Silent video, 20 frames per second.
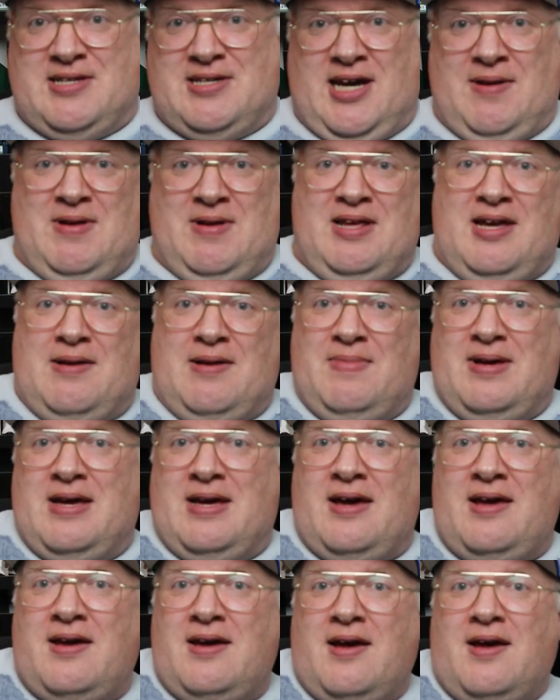time in the
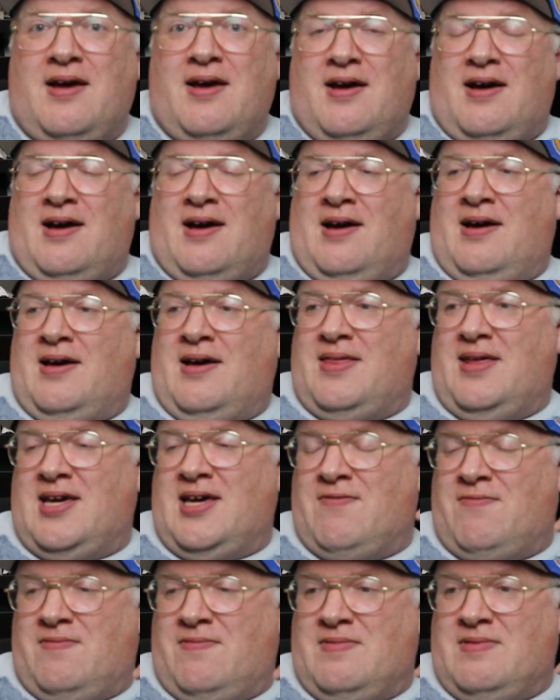NBA. I
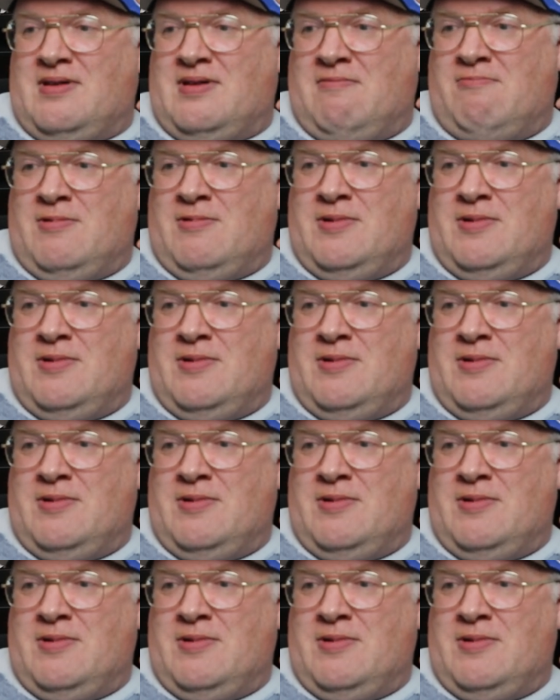think if the